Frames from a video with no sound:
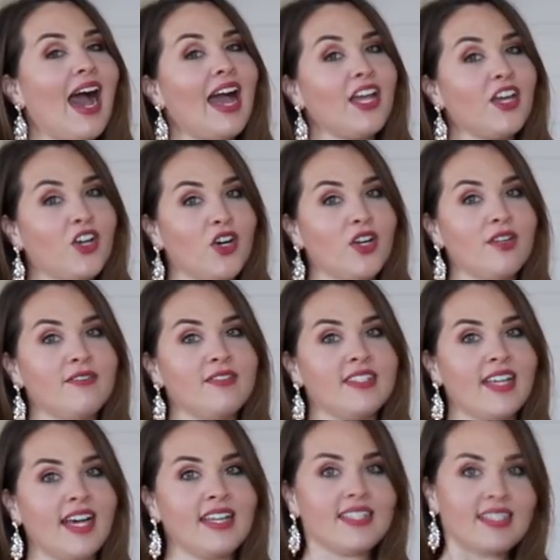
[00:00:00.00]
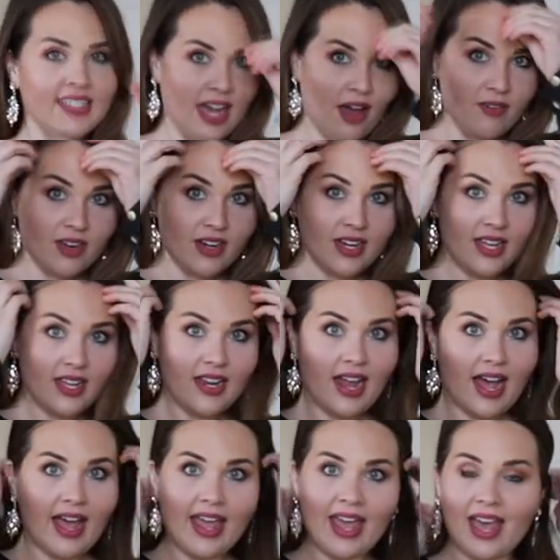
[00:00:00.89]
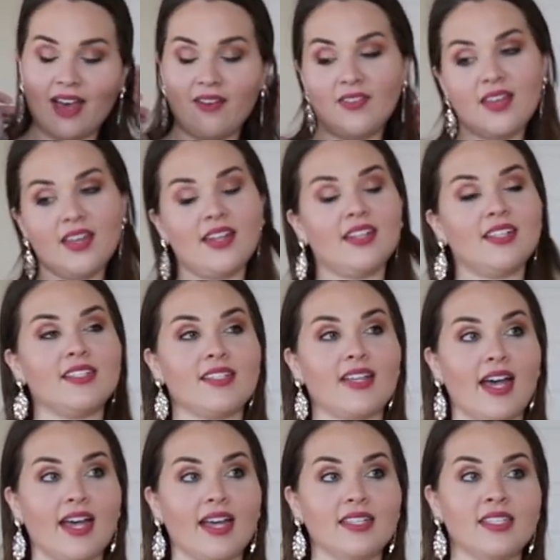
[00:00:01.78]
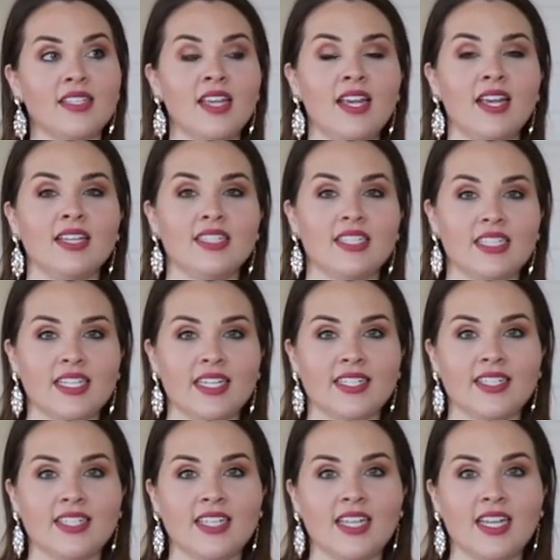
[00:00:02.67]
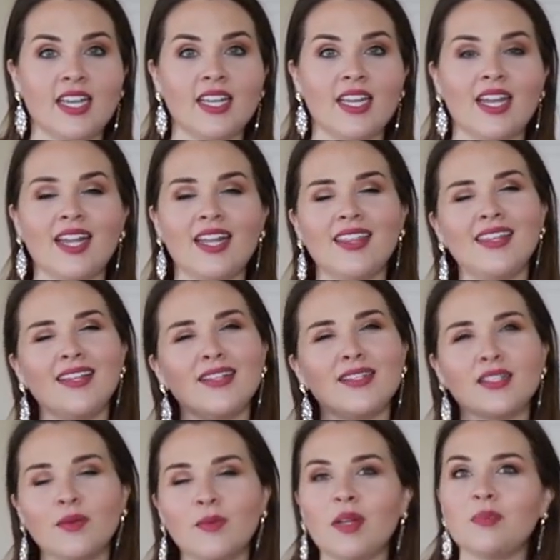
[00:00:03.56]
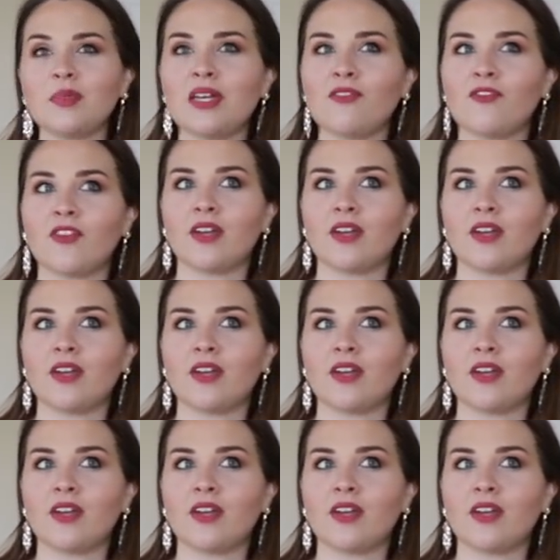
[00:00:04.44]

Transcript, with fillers: I could have sized down in it. I have it in a size 16, and I think sometimes I